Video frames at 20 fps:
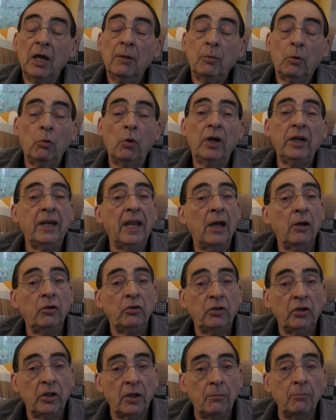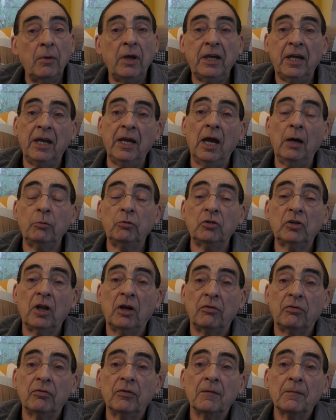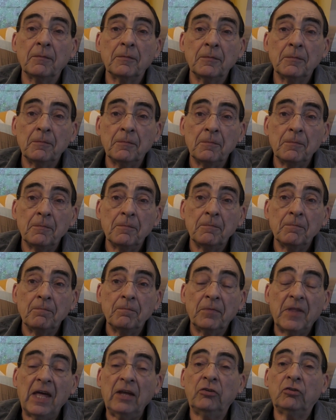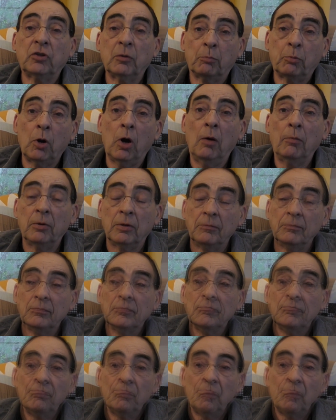But right now, you see, they're making up stuff. That's the problem.